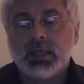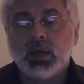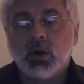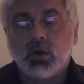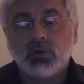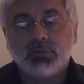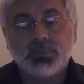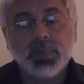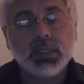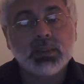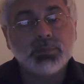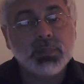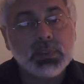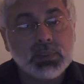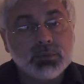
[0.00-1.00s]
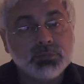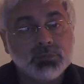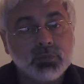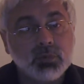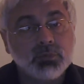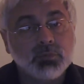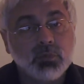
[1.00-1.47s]
of being
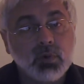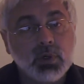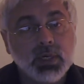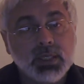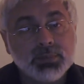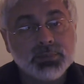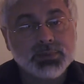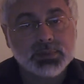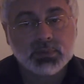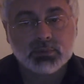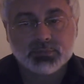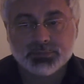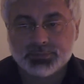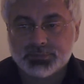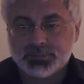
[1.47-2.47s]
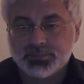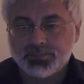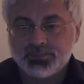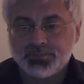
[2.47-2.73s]
meaningful for himself.